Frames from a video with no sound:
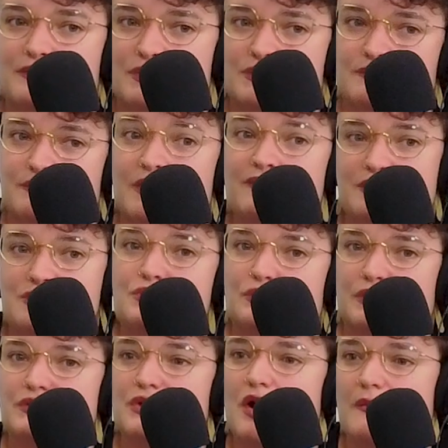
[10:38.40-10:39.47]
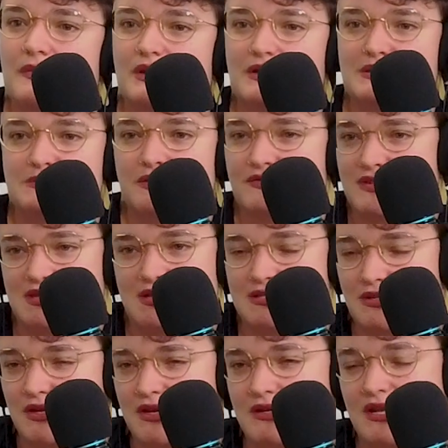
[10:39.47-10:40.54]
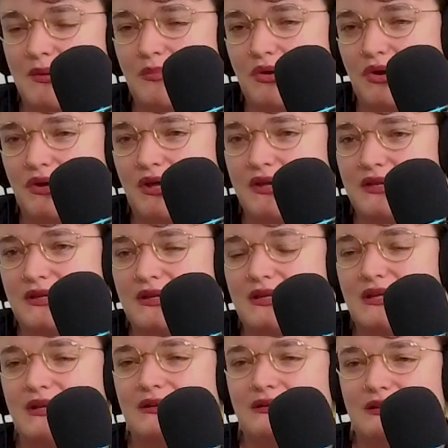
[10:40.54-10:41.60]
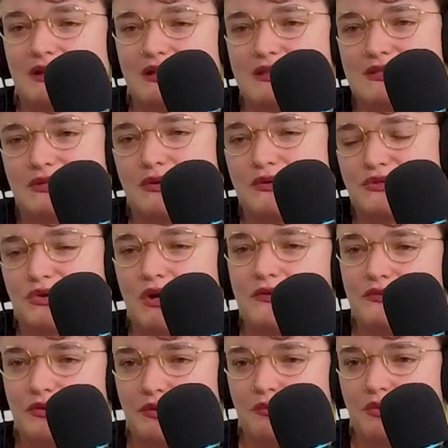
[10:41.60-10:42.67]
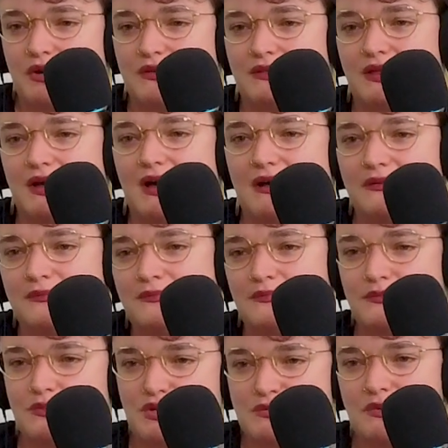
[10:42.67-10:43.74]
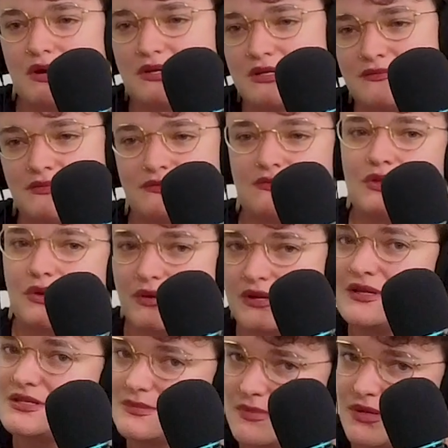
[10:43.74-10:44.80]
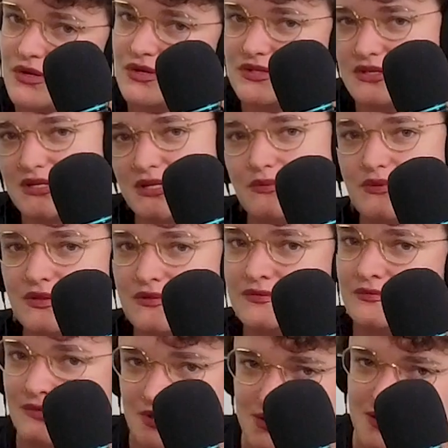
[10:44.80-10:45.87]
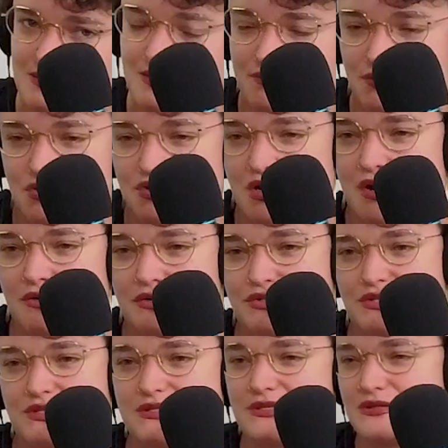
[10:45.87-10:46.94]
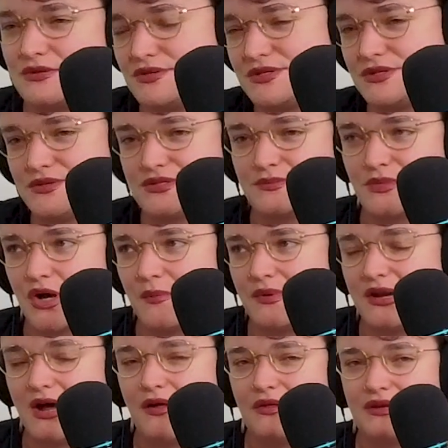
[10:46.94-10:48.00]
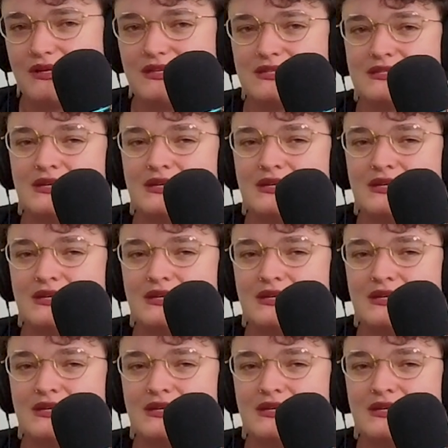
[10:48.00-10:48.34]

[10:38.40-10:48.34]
Memphis really taught me, because Memphis has a lot of neighborhood identity. And so I was grateful to bring that perspective, even though it is a bigger city with its different challenges, there's still some commonalities.